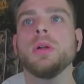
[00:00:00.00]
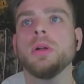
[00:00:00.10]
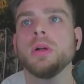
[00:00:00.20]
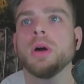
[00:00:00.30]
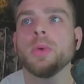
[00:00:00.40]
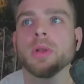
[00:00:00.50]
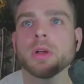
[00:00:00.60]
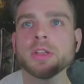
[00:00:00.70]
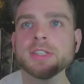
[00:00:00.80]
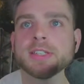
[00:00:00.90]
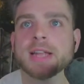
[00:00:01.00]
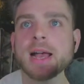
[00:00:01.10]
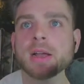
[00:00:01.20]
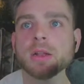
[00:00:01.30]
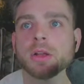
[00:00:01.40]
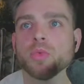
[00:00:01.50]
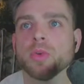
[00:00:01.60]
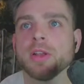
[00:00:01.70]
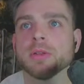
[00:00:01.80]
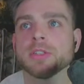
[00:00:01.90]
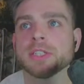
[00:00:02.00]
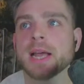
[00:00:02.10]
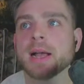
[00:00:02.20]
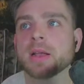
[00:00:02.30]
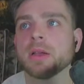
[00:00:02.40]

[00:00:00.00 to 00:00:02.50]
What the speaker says: I want like a stack, like a reel stack.